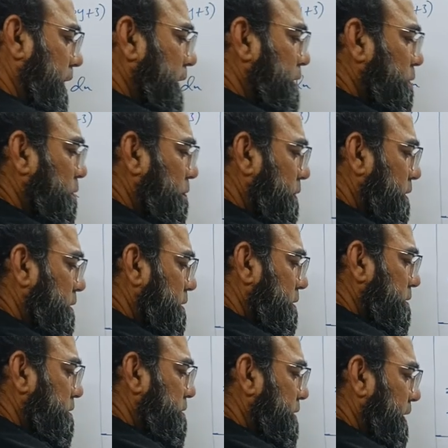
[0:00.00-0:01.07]
8
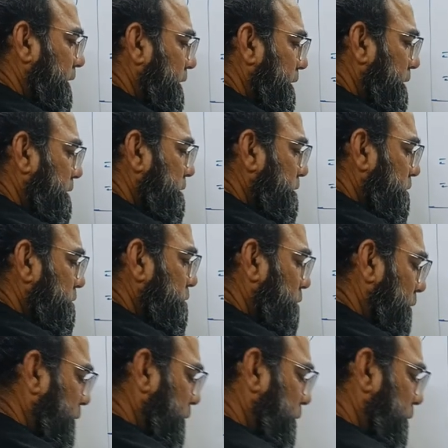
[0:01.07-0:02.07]
over 3. So